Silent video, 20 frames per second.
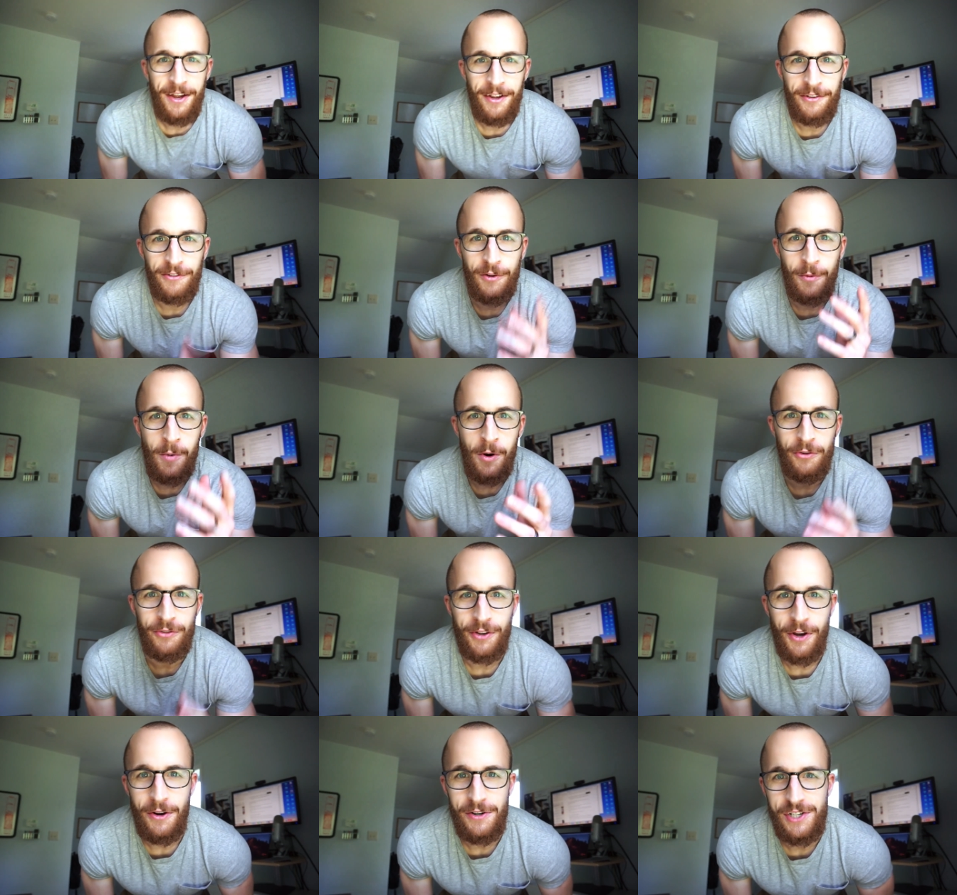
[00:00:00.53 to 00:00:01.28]
So
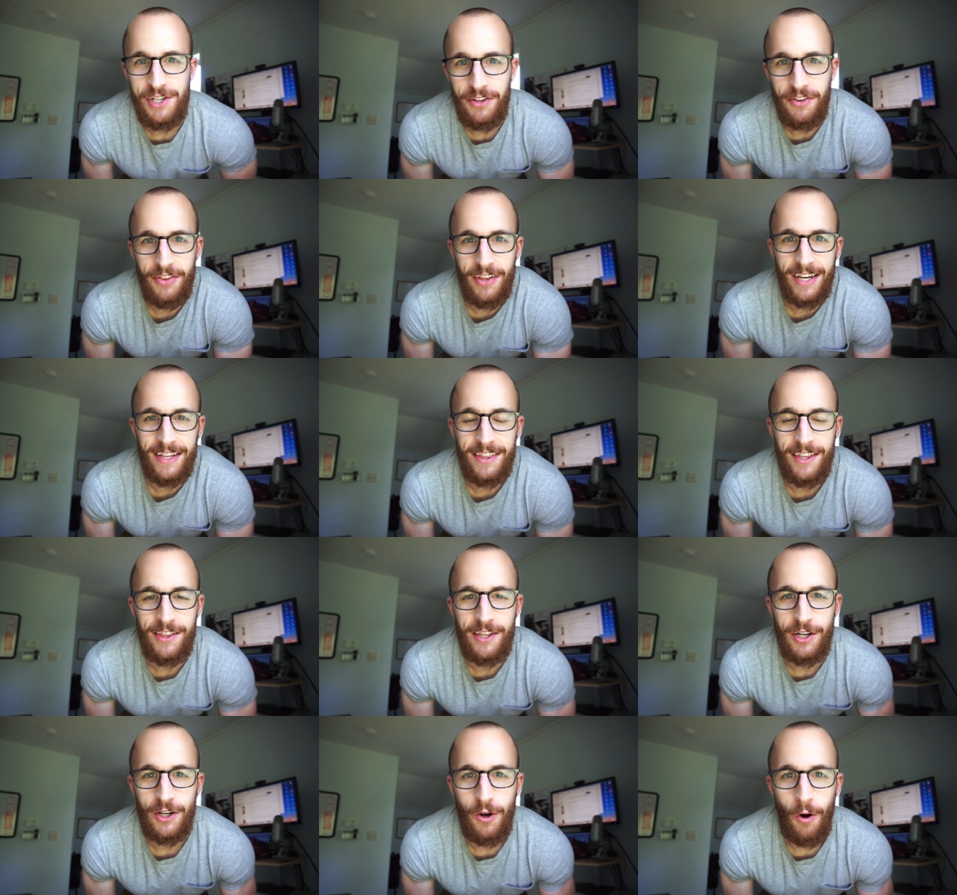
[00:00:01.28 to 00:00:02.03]
most coaches think
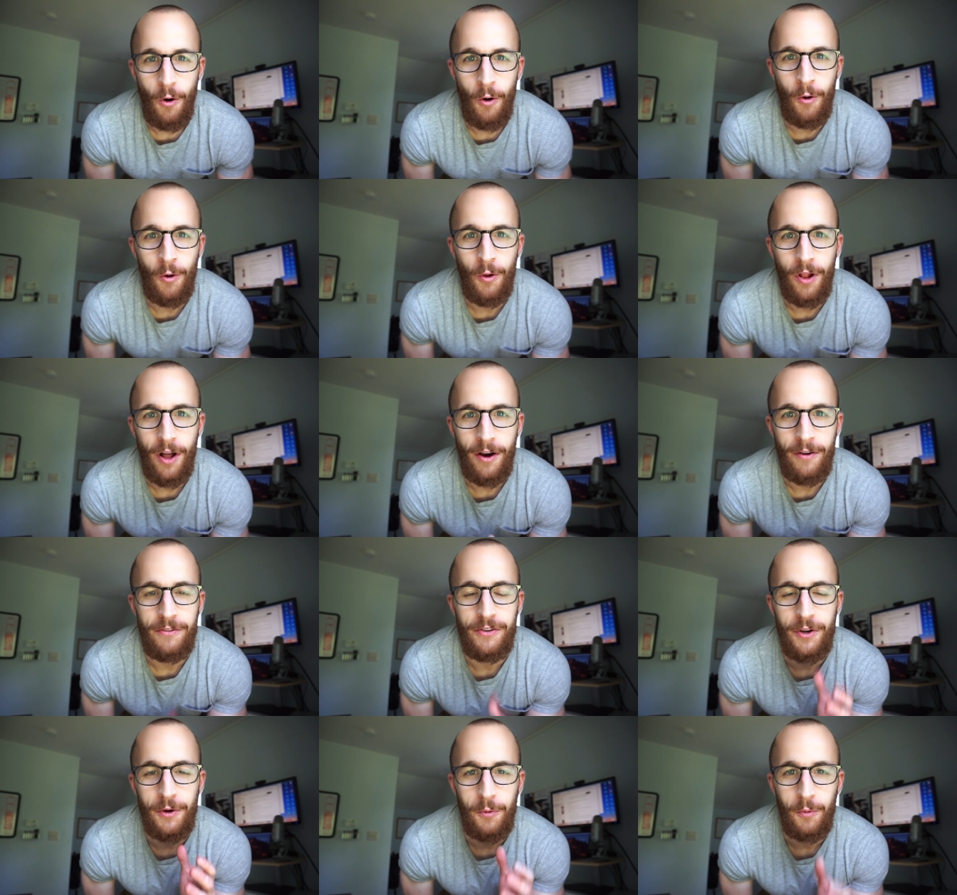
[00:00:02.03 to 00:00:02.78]
that the goal
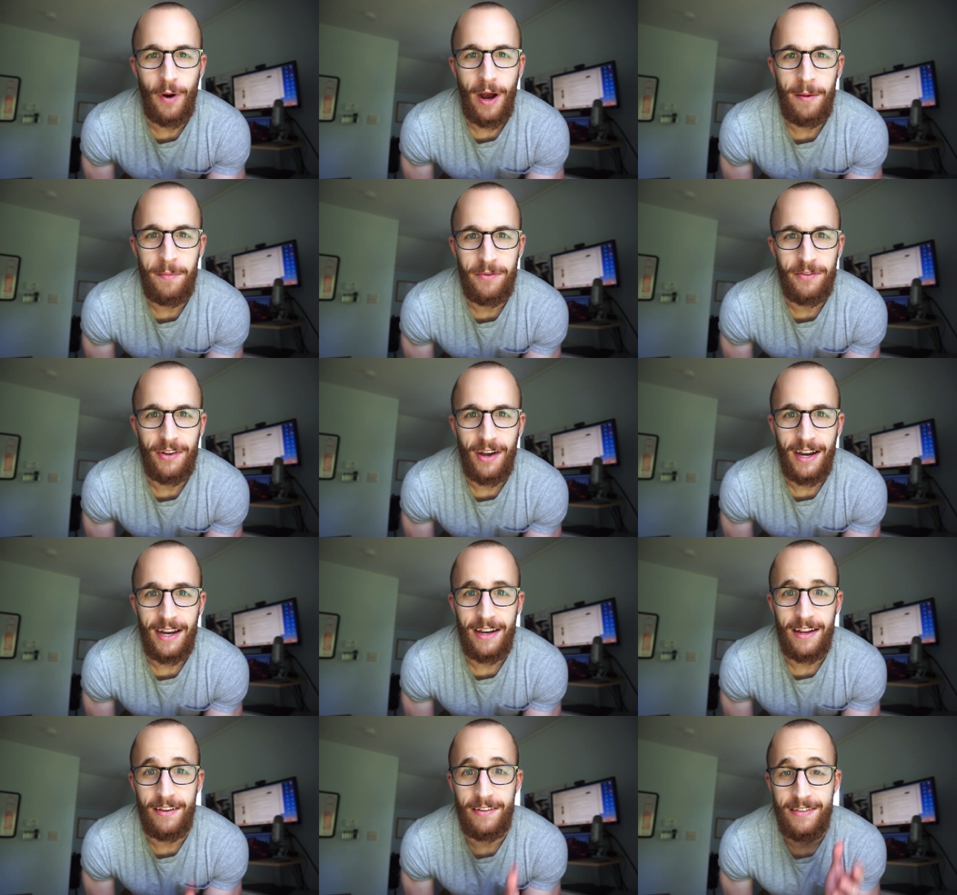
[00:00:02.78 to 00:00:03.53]
of your
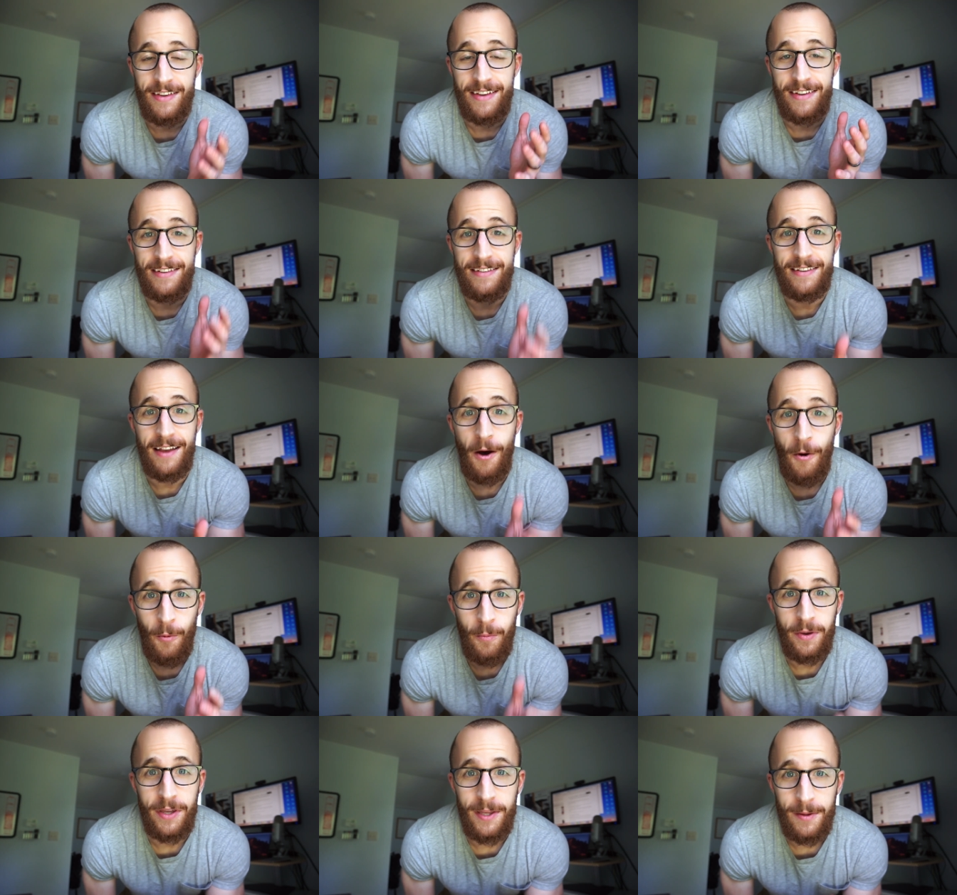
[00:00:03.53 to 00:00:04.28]
website is to
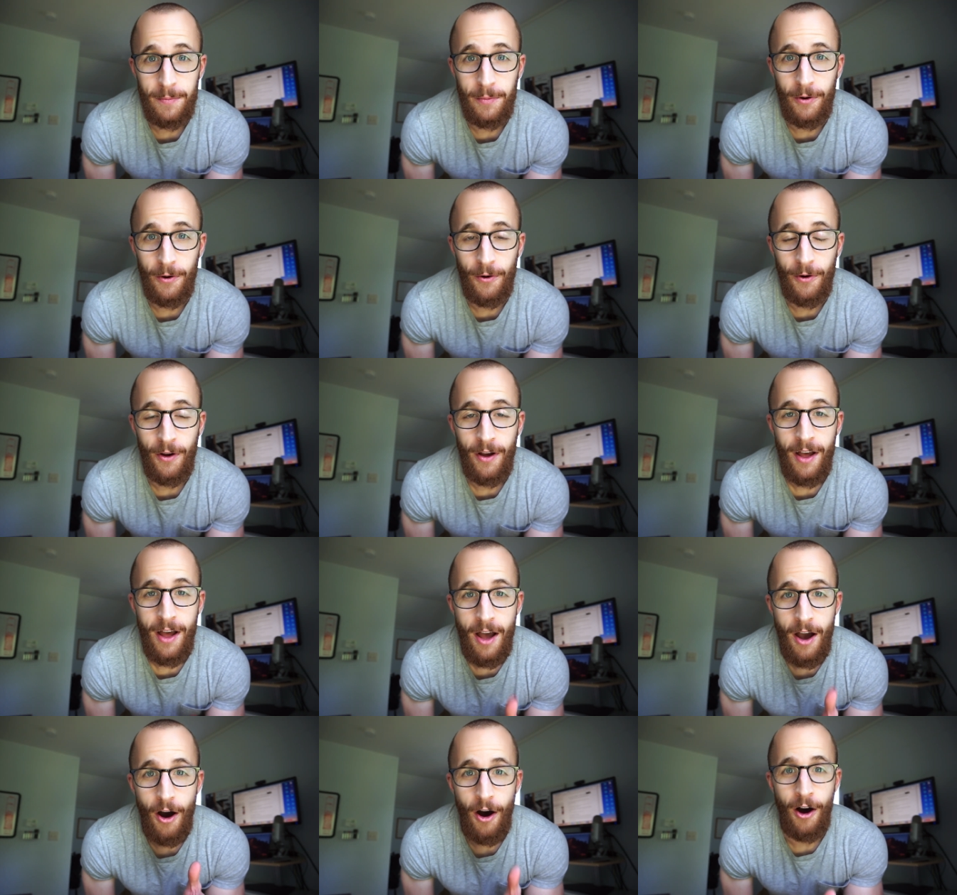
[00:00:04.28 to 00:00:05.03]
sell people
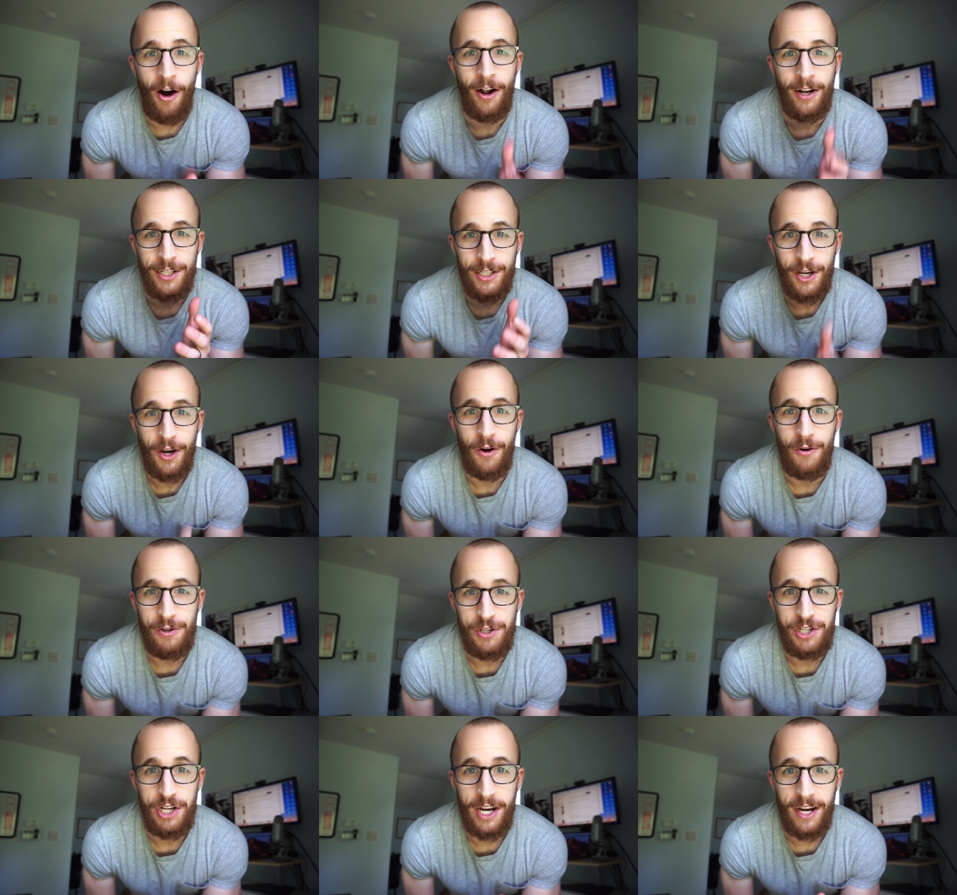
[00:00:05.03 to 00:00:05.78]
on
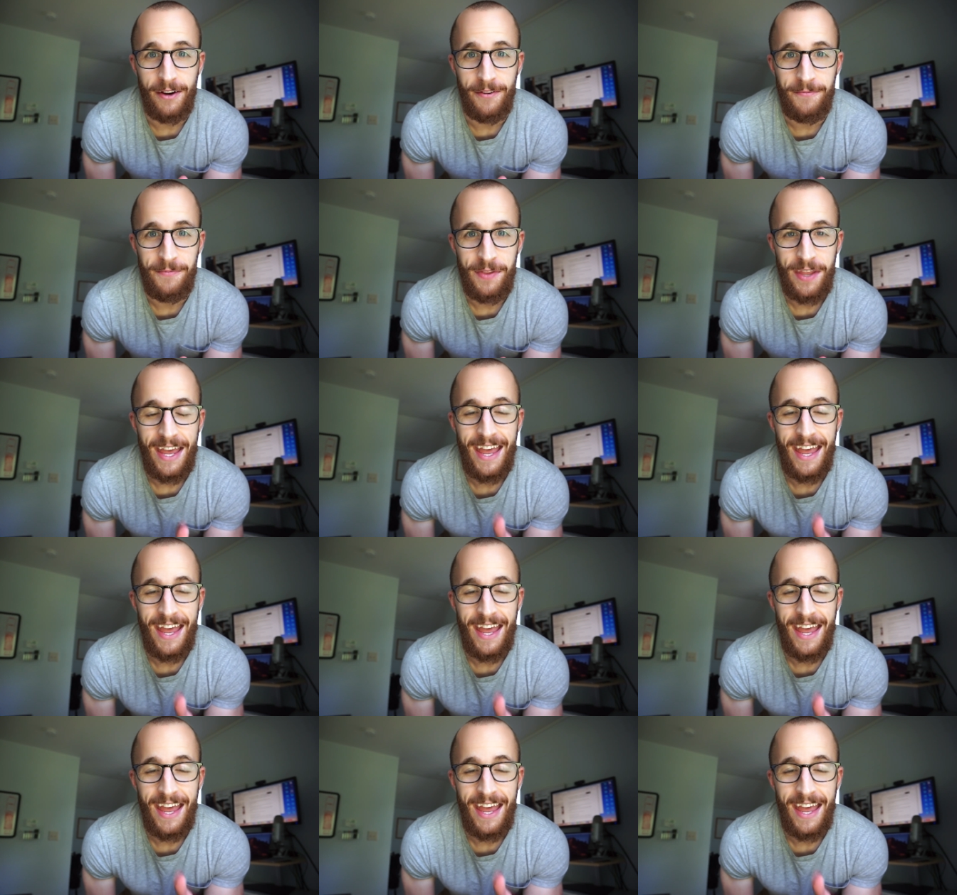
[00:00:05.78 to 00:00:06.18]
coaching.